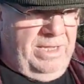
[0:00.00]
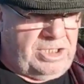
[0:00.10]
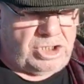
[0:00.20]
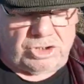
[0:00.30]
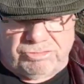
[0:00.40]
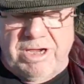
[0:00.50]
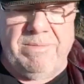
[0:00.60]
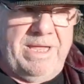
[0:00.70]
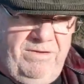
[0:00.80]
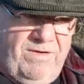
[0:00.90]

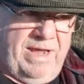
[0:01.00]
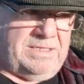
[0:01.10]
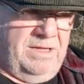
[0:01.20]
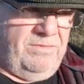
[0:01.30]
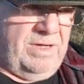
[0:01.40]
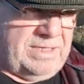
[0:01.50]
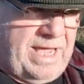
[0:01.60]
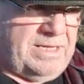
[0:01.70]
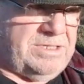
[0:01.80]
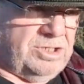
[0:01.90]
extremely effective
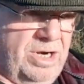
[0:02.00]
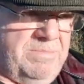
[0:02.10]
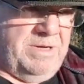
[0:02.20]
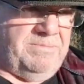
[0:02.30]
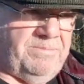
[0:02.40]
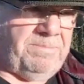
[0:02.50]
cancer treatment,